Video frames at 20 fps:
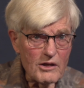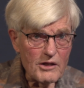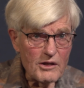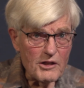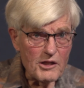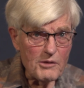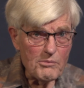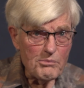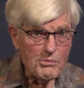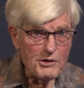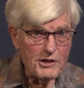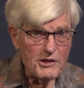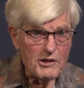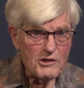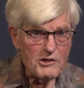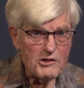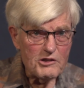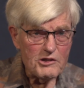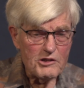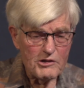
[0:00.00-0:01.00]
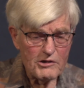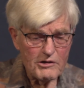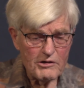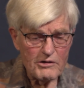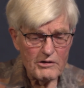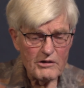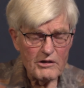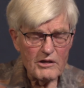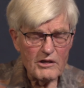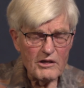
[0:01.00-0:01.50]
the British
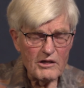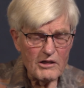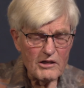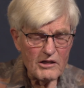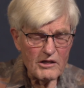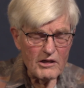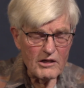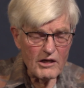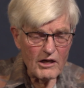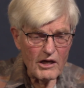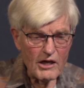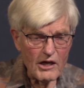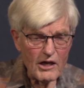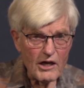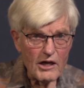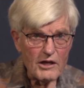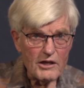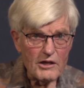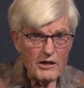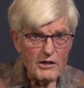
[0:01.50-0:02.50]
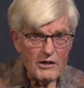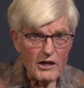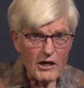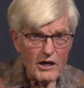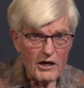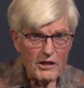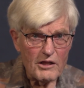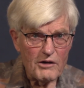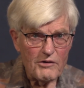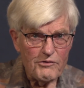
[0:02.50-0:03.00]
and
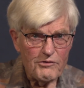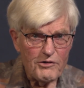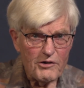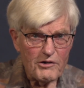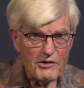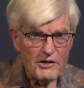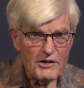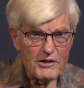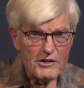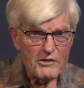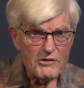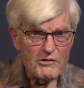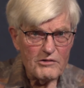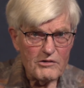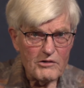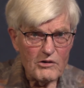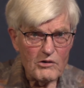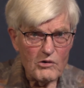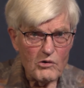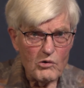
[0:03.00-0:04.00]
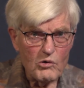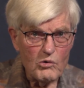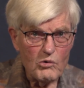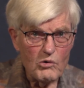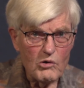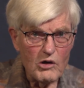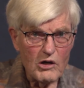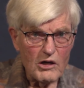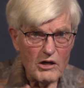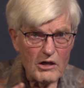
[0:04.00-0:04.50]
other foreigners
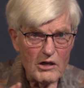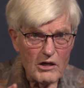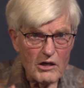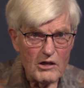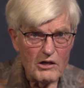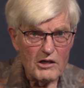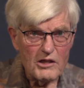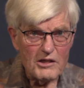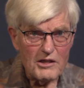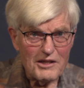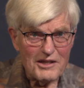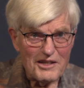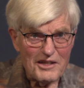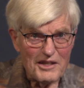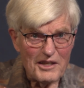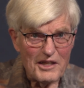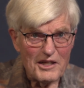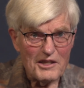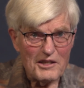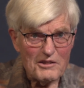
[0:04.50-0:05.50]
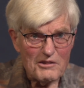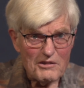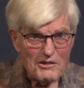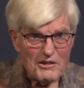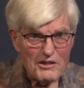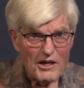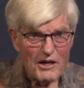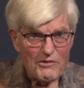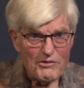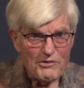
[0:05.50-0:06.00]
who learned their
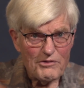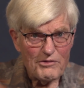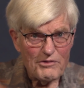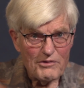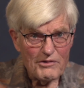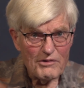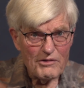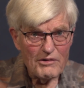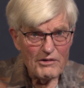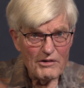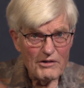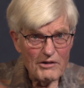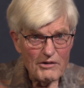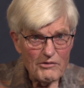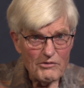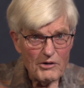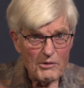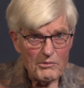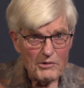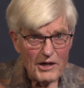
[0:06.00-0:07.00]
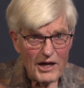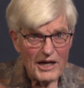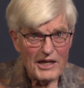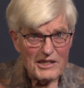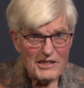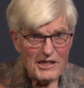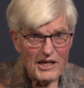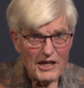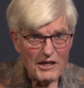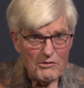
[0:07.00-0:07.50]
stuff from
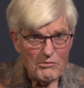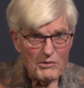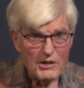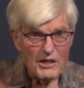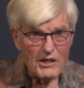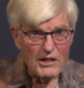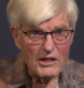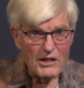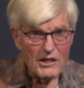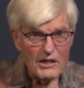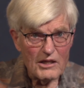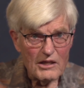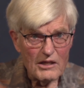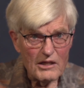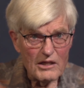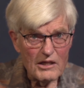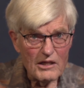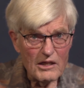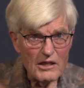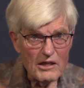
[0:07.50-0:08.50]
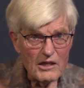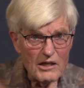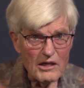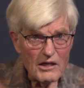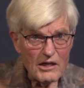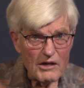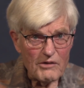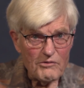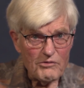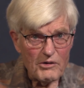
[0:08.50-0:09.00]
guys like me,
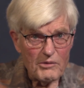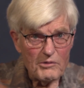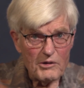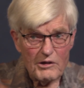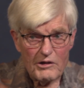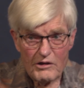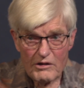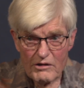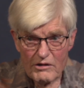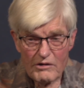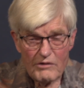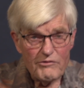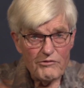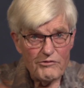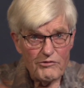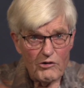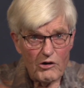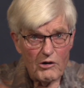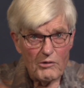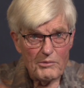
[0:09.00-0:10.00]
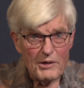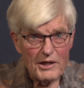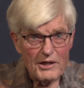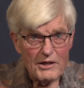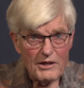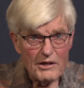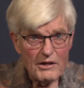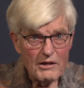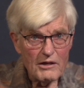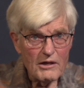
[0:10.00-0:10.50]
and from the
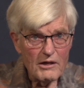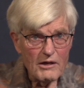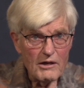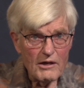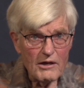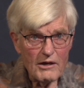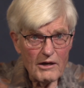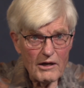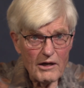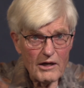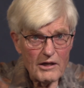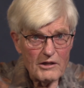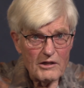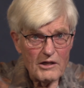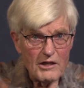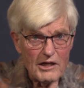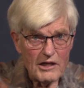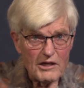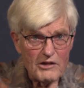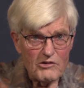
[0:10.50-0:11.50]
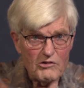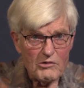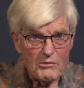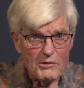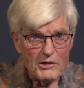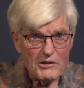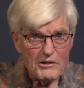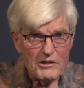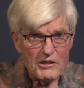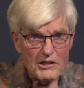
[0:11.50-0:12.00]
foremen and the
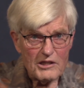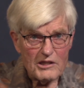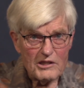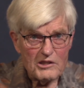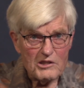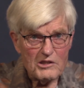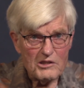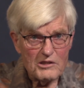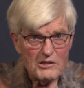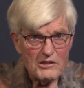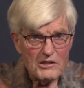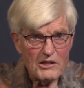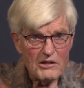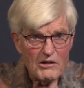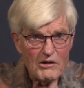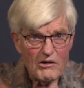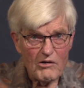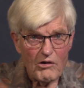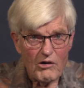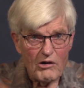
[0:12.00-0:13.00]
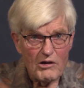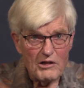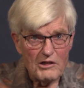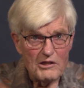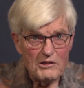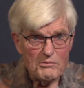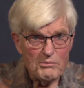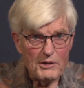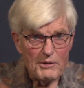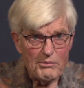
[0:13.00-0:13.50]
instrument technicians and all
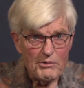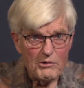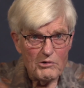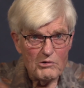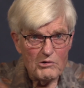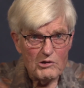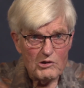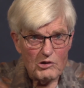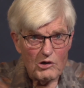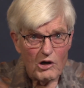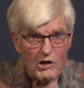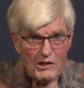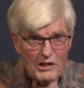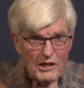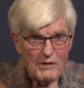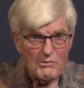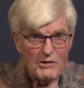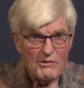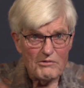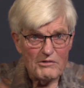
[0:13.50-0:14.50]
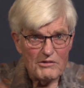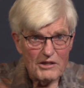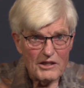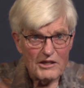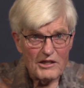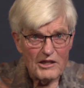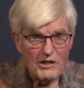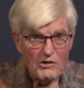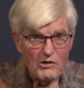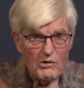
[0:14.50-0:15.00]
these people who taught them
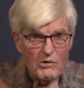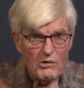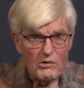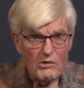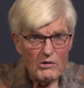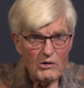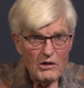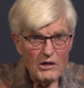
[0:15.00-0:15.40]
everything they know,